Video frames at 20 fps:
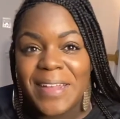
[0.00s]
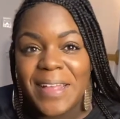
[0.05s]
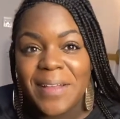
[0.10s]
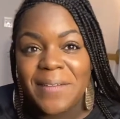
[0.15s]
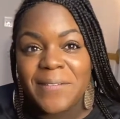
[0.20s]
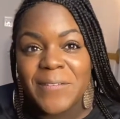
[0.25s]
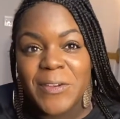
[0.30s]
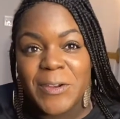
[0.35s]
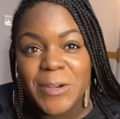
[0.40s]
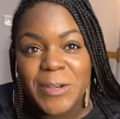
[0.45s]

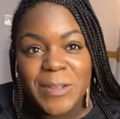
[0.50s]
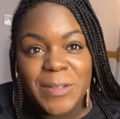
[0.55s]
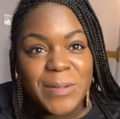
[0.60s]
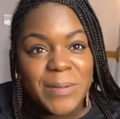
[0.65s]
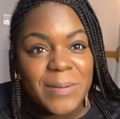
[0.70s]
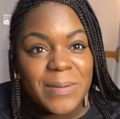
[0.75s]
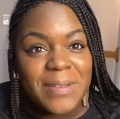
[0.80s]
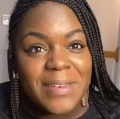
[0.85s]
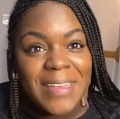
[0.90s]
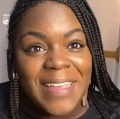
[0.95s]

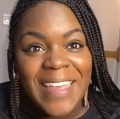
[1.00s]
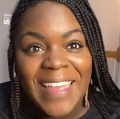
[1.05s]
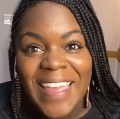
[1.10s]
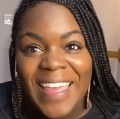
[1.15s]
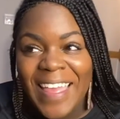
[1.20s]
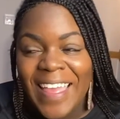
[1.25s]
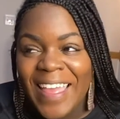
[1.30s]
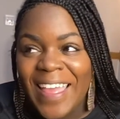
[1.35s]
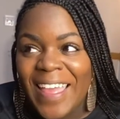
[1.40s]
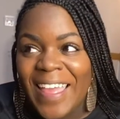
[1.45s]
afternoon
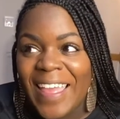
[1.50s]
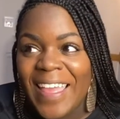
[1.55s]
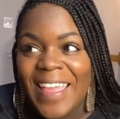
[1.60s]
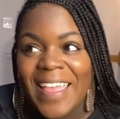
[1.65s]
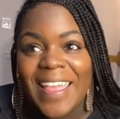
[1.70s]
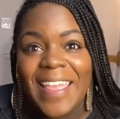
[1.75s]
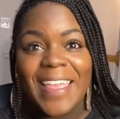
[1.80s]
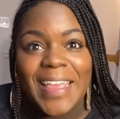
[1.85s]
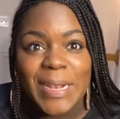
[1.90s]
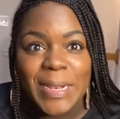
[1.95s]

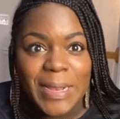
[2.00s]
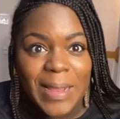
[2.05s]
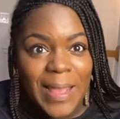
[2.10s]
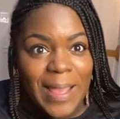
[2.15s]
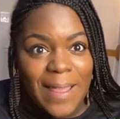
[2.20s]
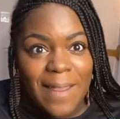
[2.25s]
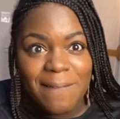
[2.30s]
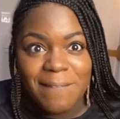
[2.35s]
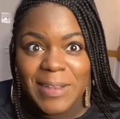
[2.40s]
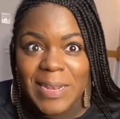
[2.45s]
and I
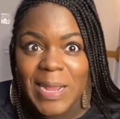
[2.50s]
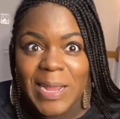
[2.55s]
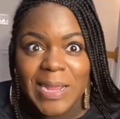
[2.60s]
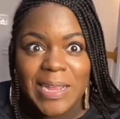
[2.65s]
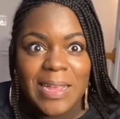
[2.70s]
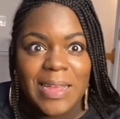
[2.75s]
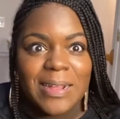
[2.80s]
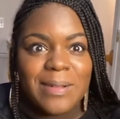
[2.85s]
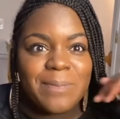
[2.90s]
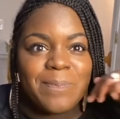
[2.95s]
haven't ate
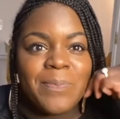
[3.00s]
yet.